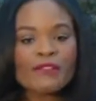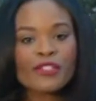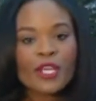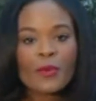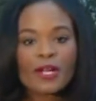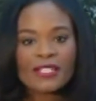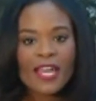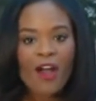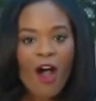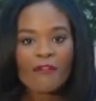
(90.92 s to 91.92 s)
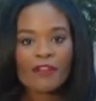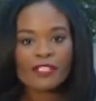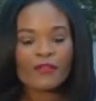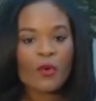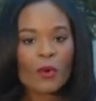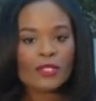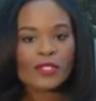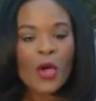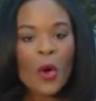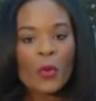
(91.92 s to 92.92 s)
if she were to take office. Of
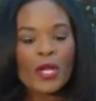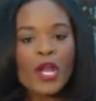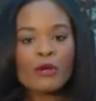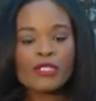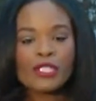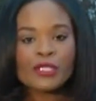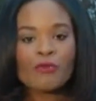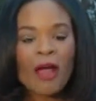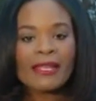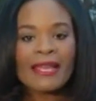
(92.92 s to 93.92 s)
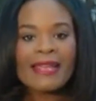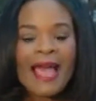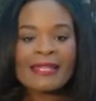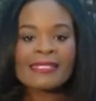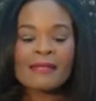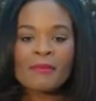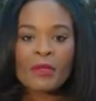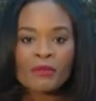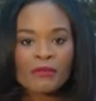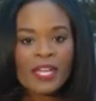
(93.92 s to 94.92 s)
course, we know she's running against
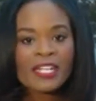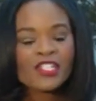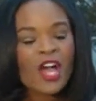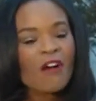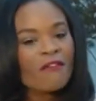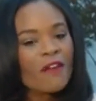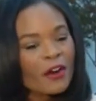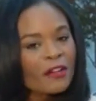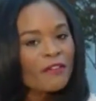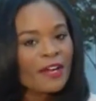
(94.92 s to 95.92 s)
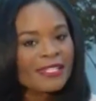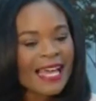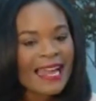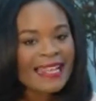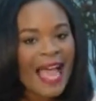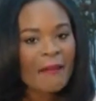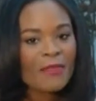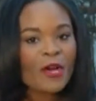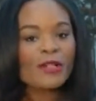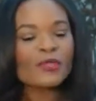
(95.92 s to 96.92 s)
Bill Veitch, a very, very tight gap
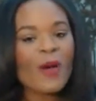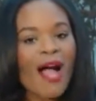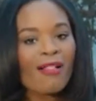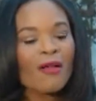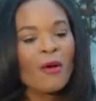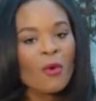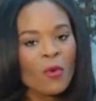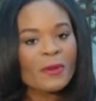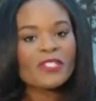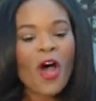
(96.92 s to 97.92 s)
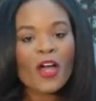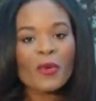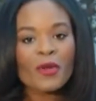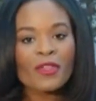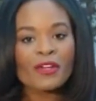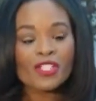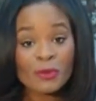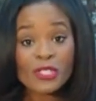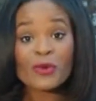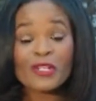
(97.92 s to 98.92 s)
there as well. We'll be talking with her, so
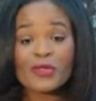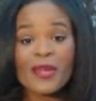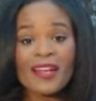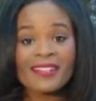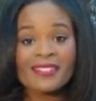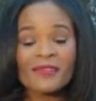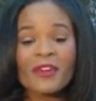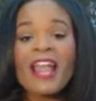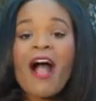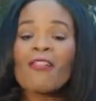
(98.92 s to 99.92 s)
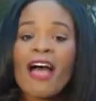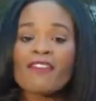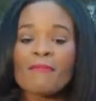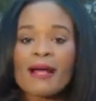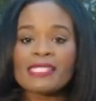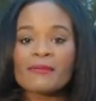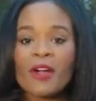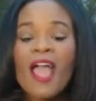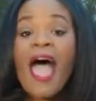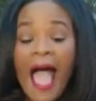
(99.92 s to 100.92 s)
be sure to join us. For now, live in
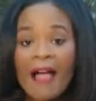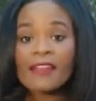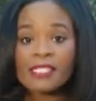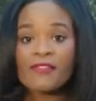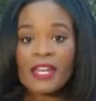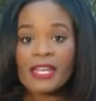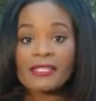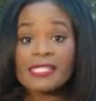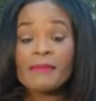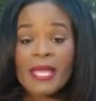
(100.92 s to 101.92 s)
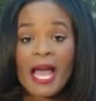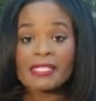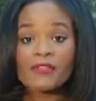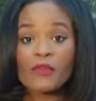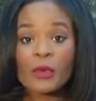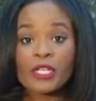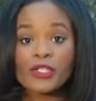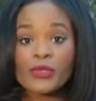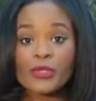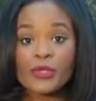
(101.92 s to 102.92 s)
Bessemer, Alex Finney, CBS 42